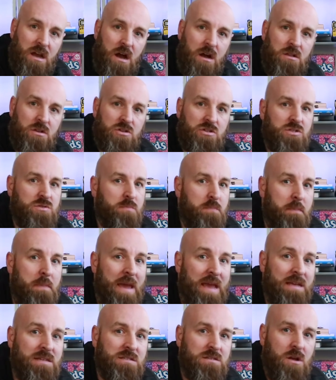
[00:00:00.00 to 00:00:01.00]
colors
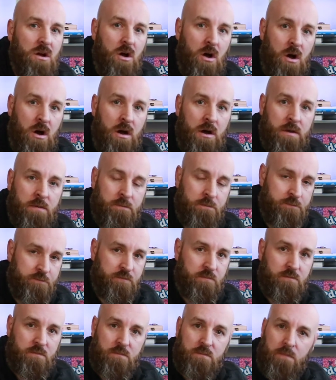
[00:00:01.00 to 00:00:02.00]
based on
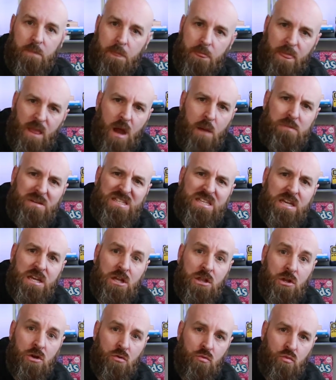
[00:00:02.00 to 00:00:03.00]
a
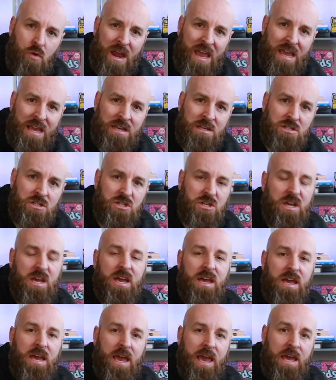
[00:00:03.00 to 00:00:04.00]
particular range
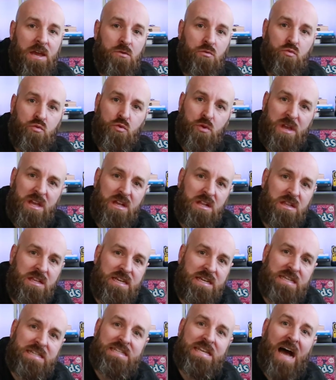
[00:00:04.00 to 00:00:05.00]
and
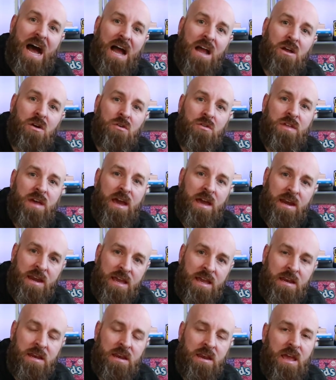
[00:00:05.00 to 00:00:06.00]
really dial that
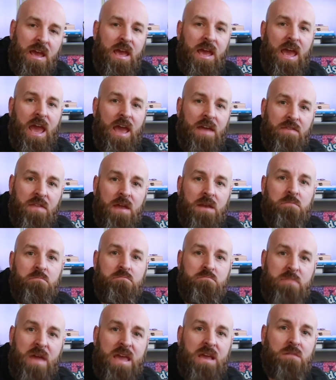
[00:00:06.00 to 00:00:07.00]
in and
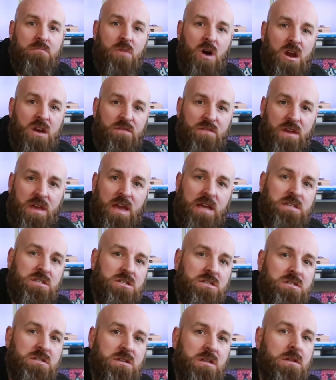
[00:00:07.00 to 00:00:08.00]
then make
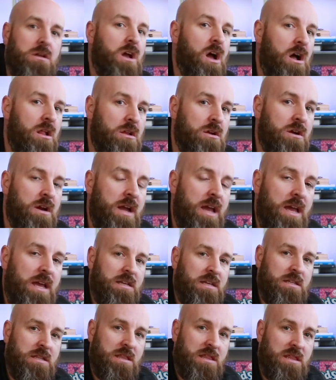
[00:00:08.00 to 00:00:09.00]
modifications to the color.
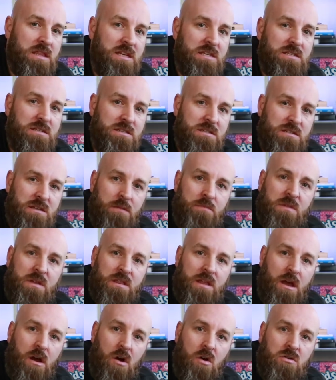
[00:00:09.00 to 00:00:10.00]
This is
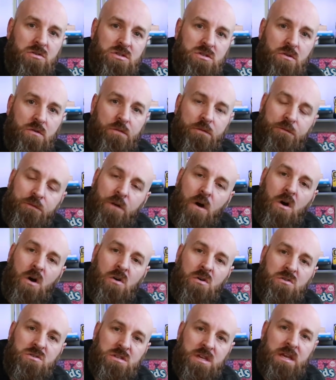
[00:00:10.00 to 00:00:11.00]
something that also
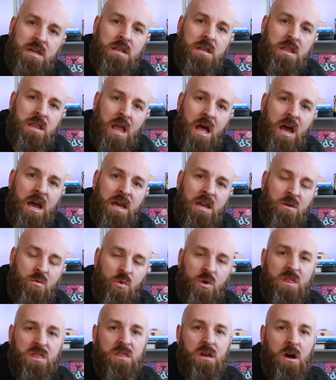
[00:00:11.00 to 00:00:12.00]
falls in line
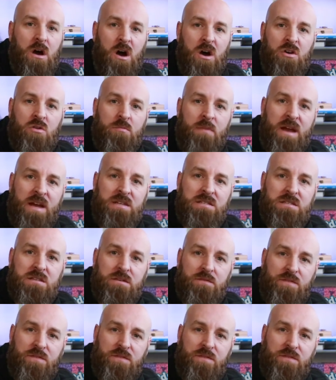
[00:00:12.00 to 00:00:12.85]
with the auto mask